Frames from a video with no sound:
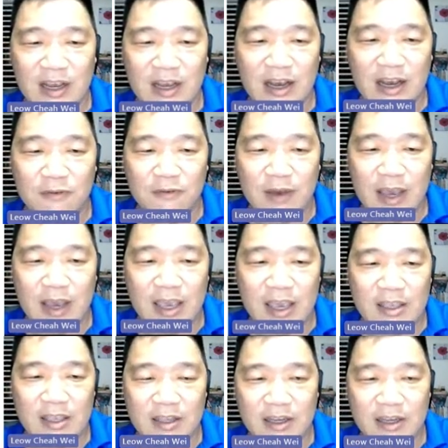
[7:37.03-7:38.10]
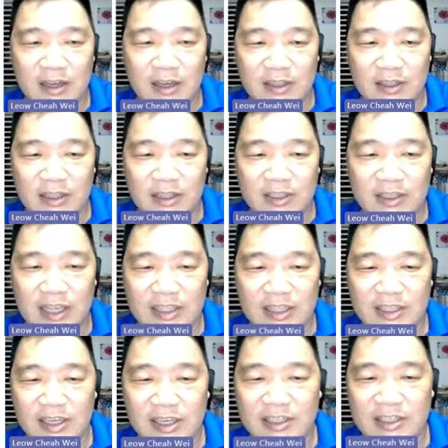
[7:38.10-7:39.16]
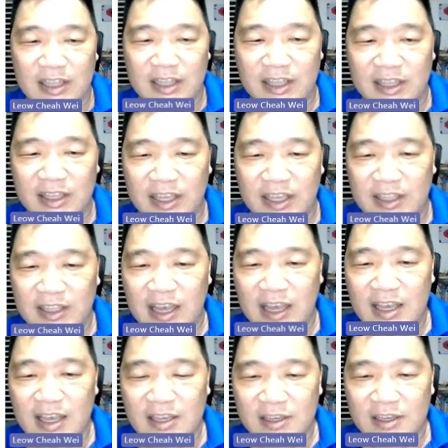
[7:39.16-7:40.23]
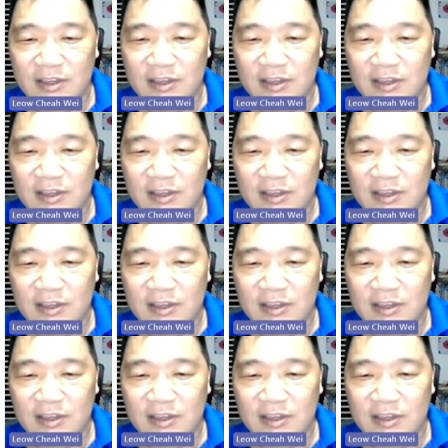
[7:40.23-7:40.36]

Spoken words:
where the sensor is sending data,